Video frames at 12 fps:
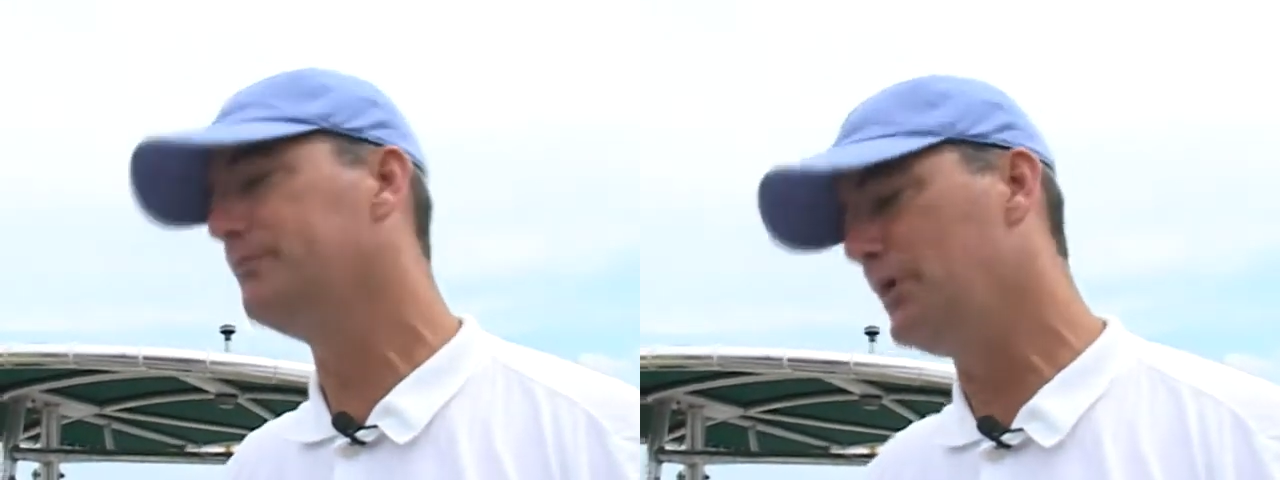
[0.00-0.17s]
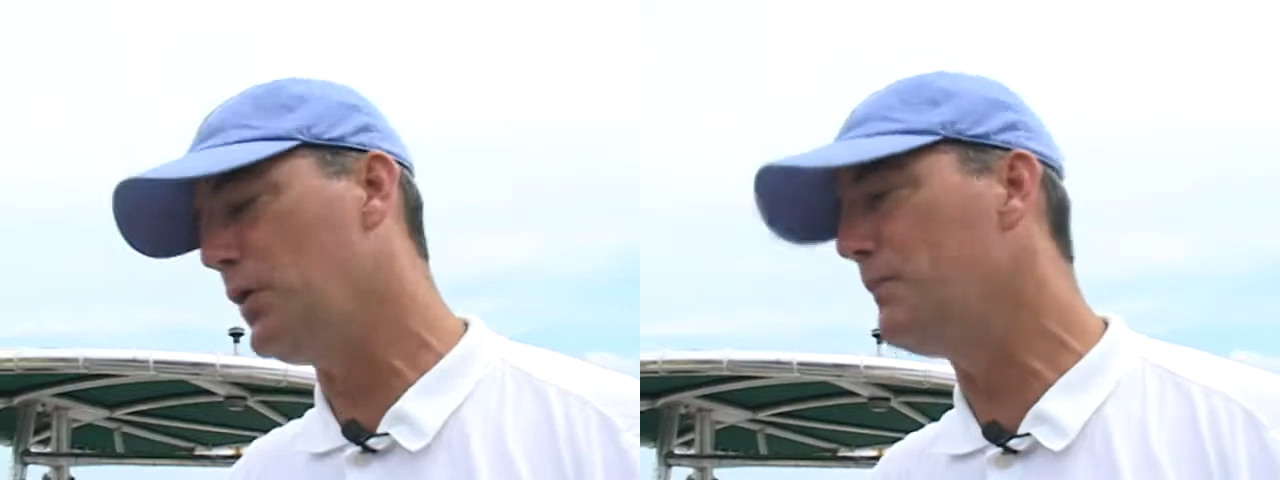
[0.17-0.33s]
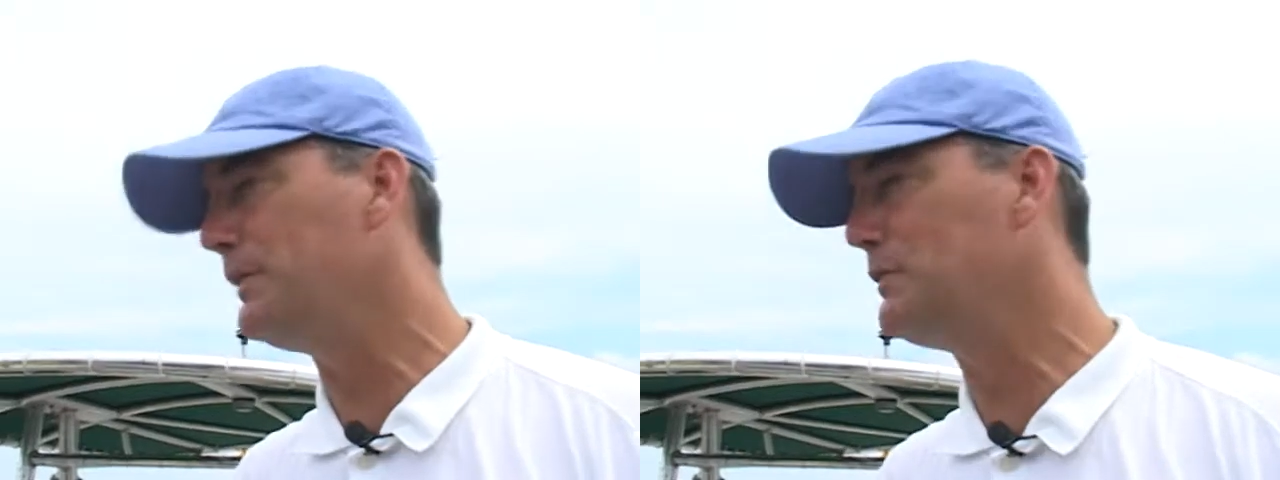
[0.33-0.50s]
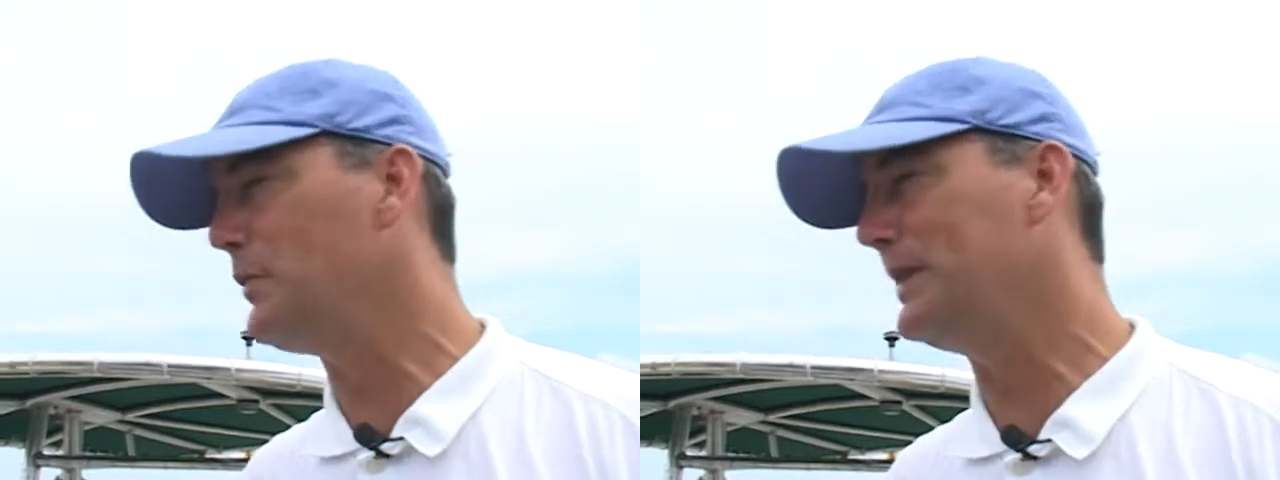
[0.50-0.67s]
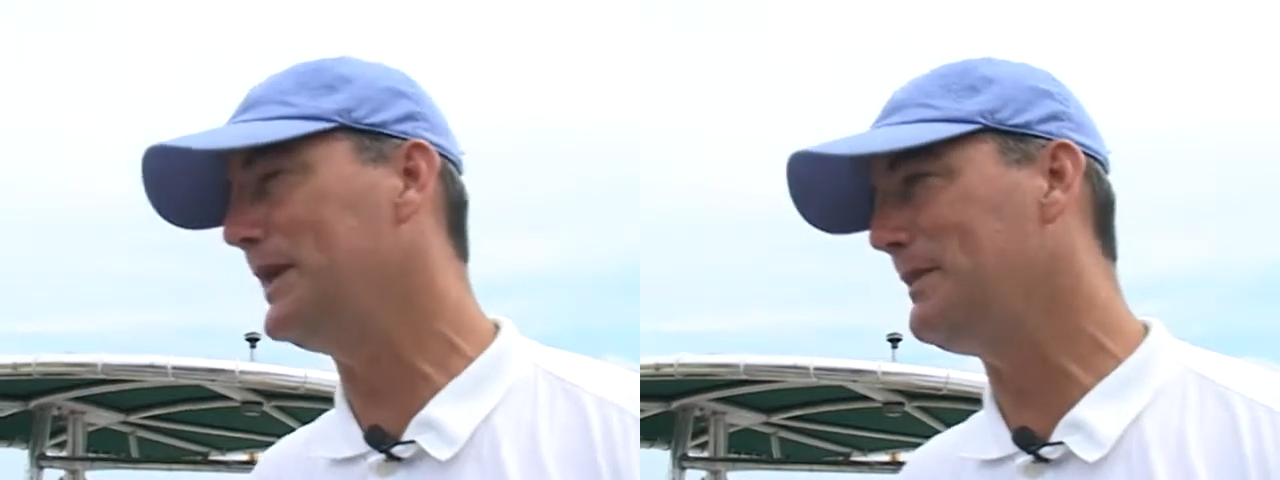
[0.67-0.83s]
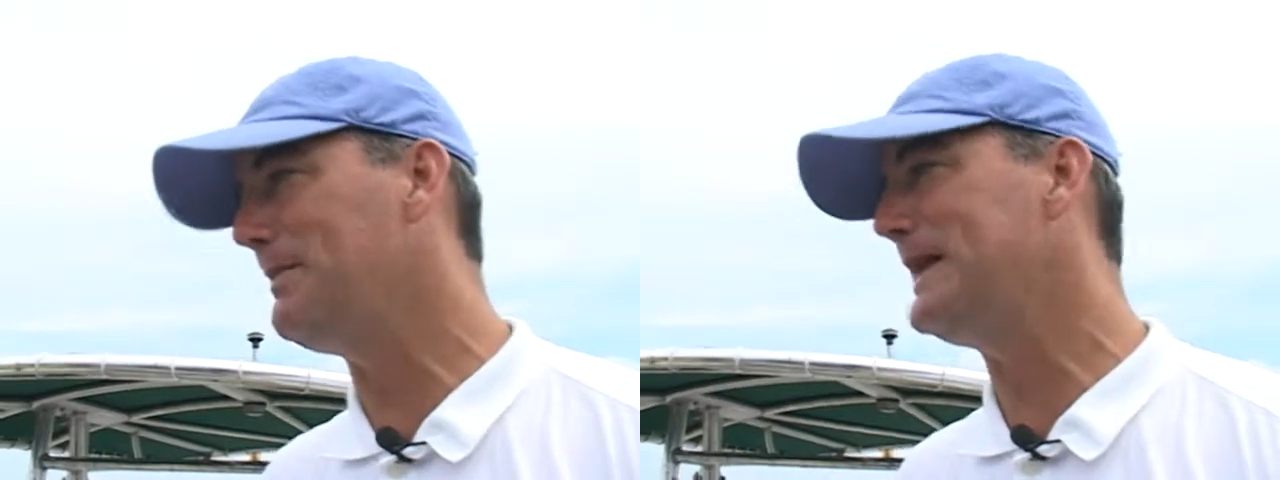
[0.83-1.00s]
But hopefully, when we
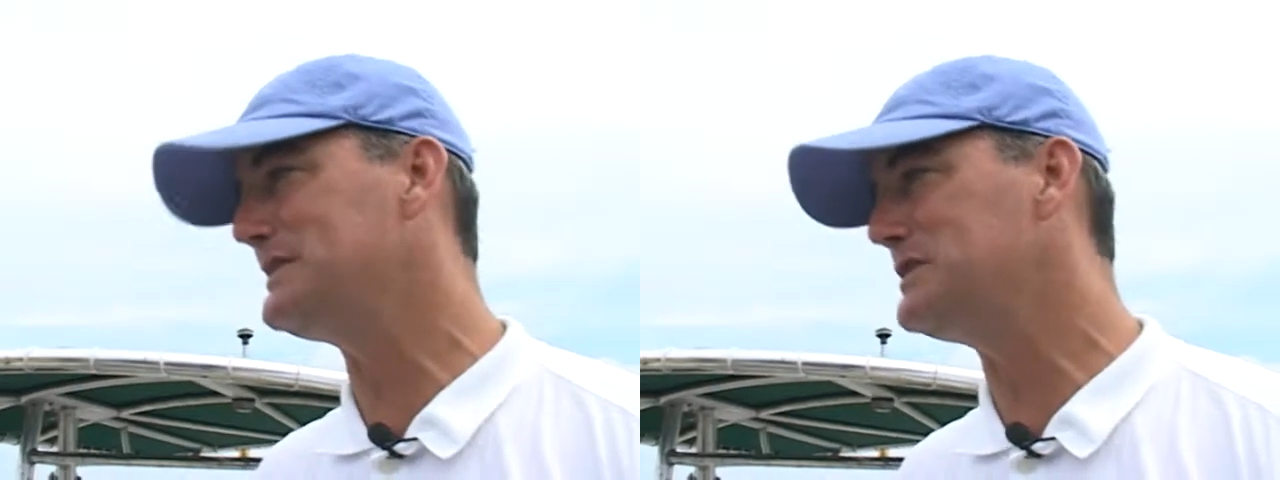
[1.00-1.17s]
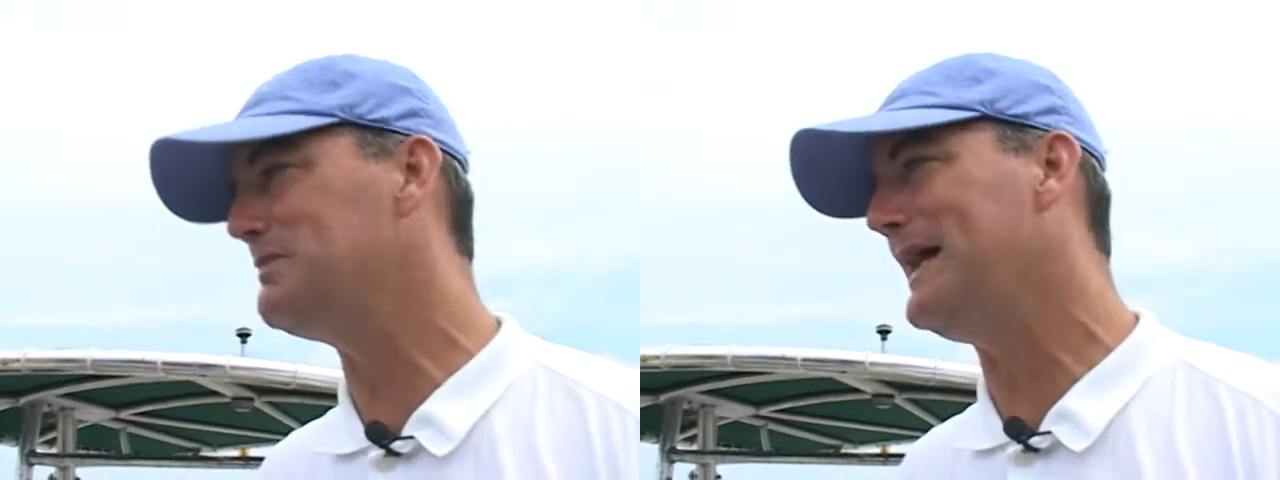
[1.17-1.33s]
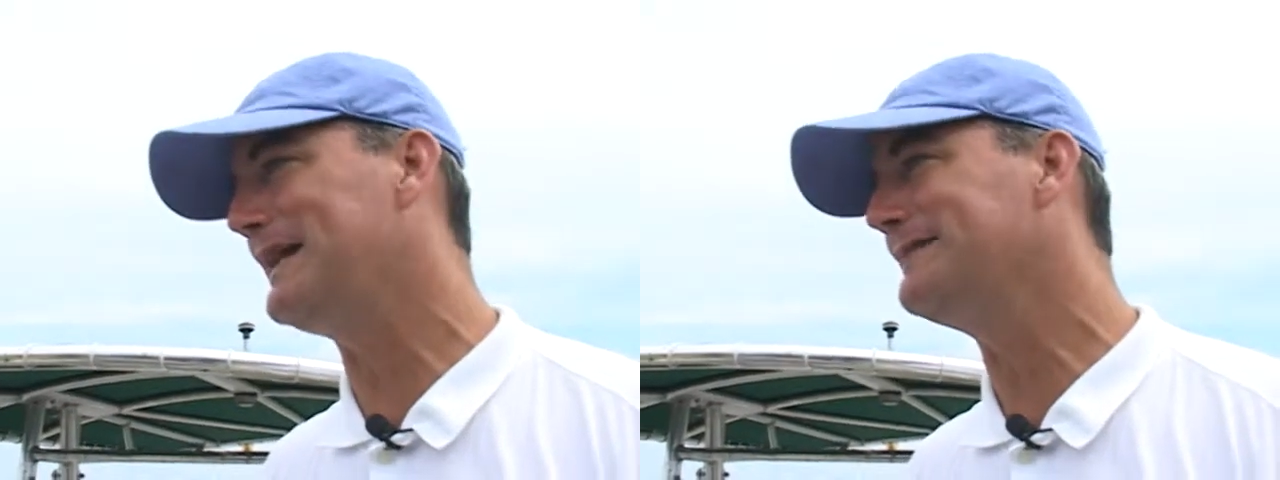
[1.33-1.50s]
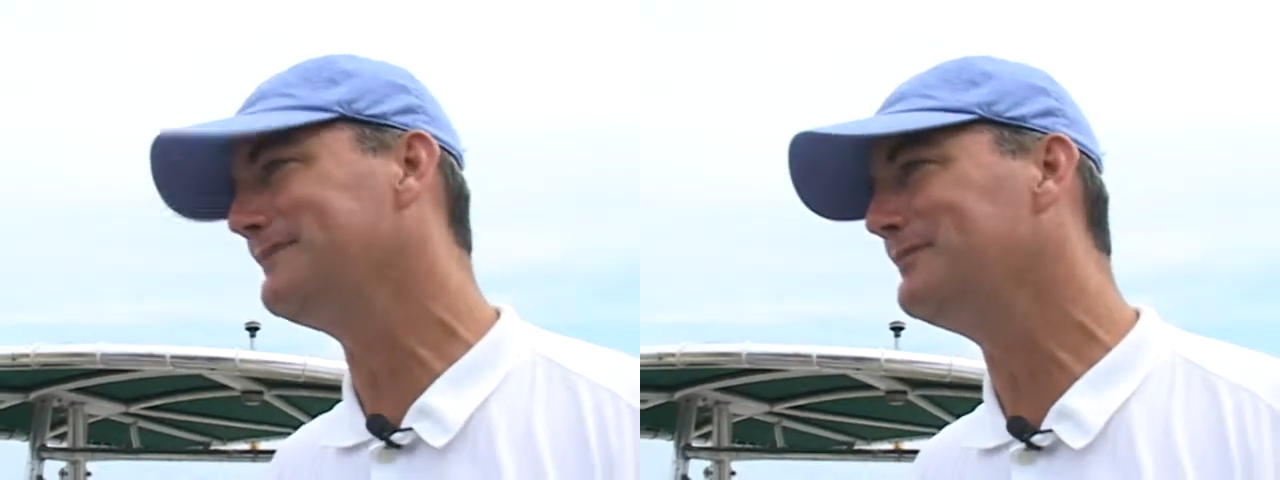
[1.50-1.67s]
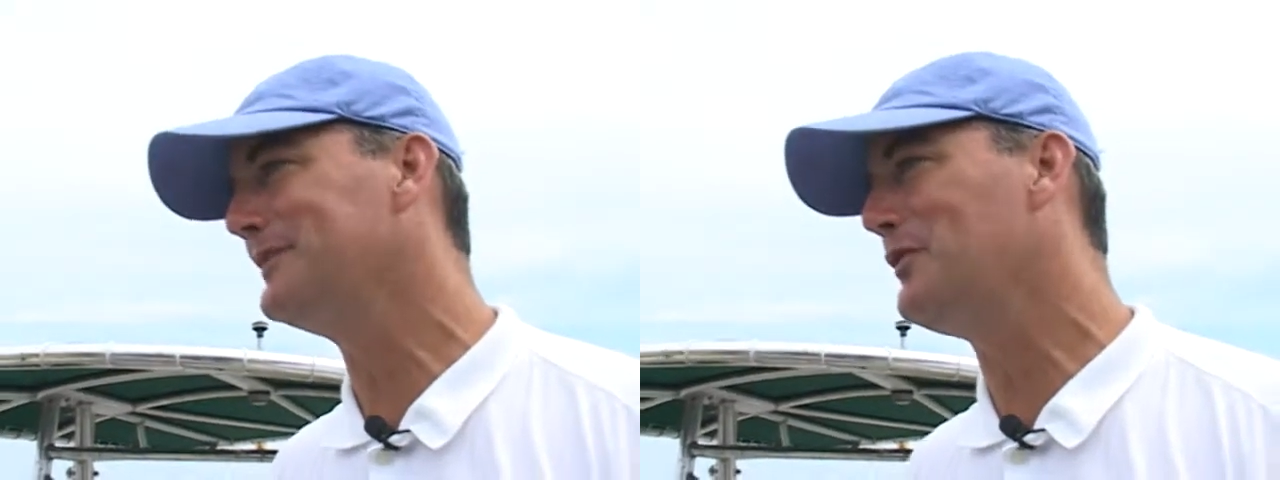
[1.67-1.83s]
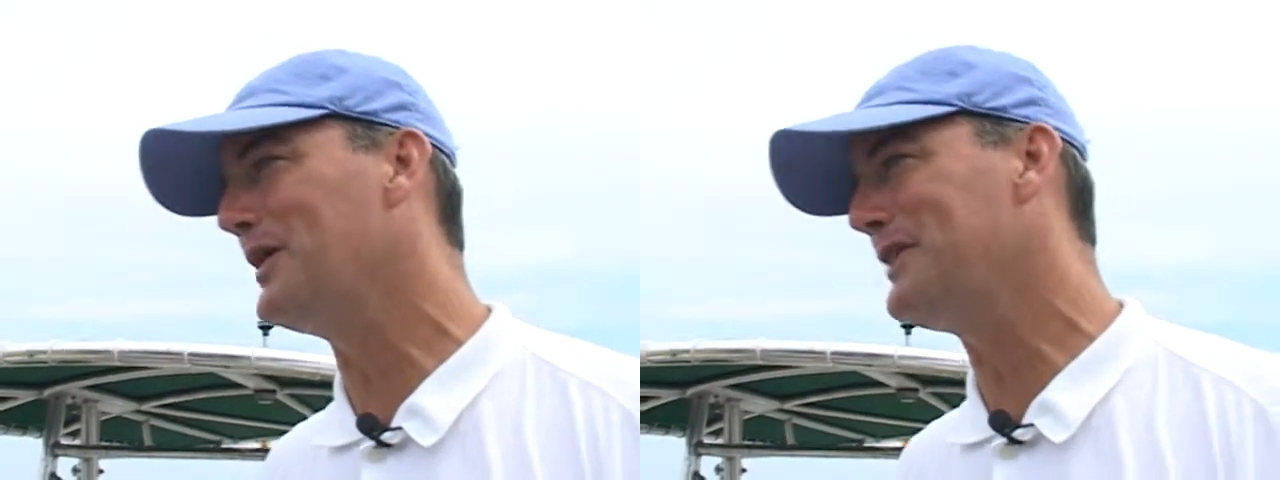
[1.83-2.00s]
get the passes blocked,
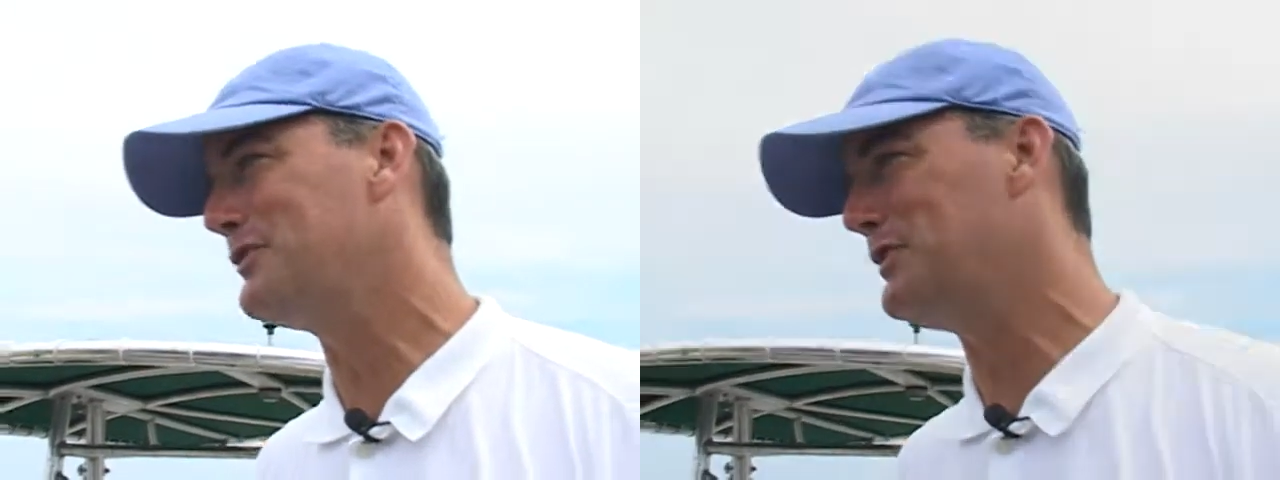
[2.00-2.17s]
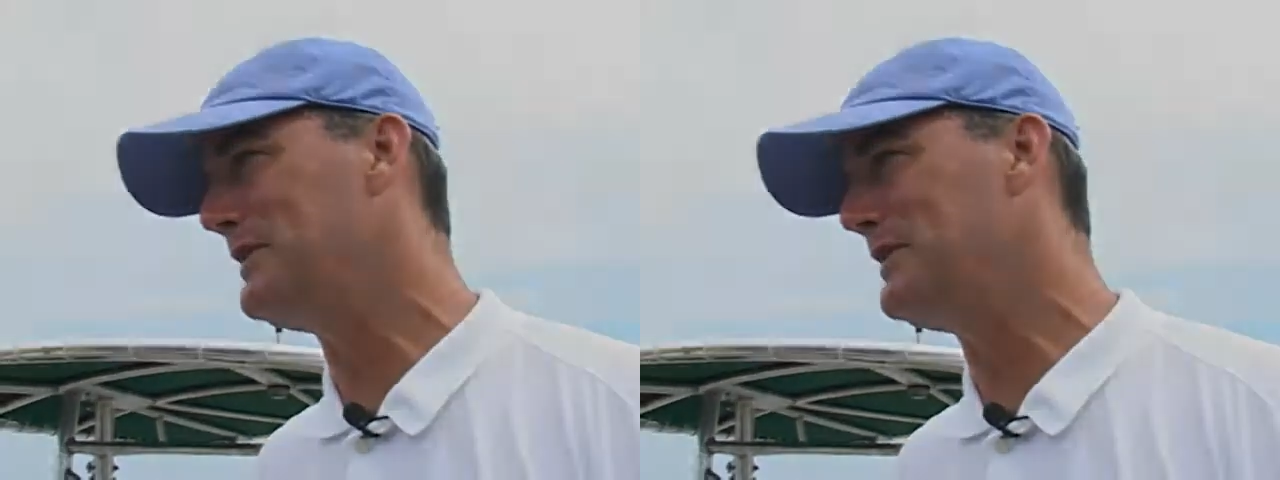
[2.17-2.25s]
we won't get through